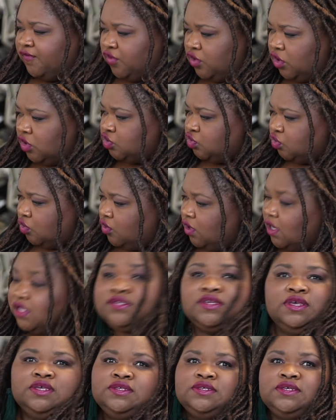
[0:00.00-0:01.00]
Vuyo Zungula
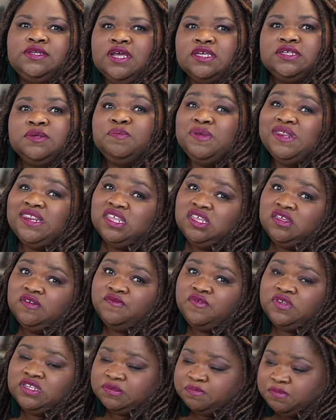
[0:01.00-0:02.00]
says he doesn't
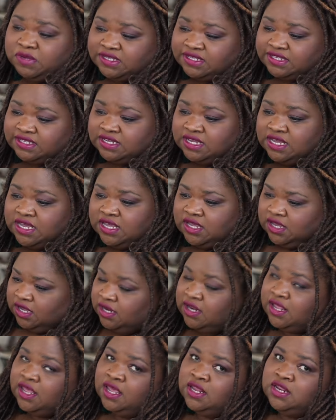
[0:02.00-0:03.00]
believe he's missed
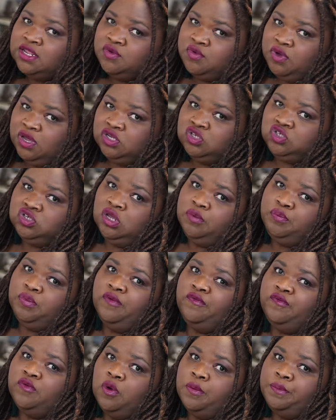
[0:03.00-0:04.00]
in any way, shape,
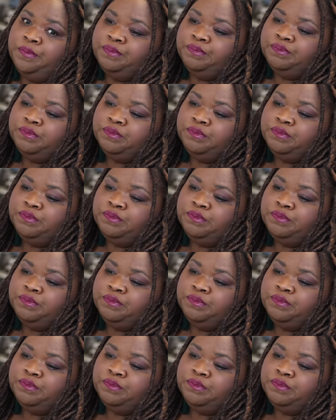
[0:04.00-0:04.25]
or form.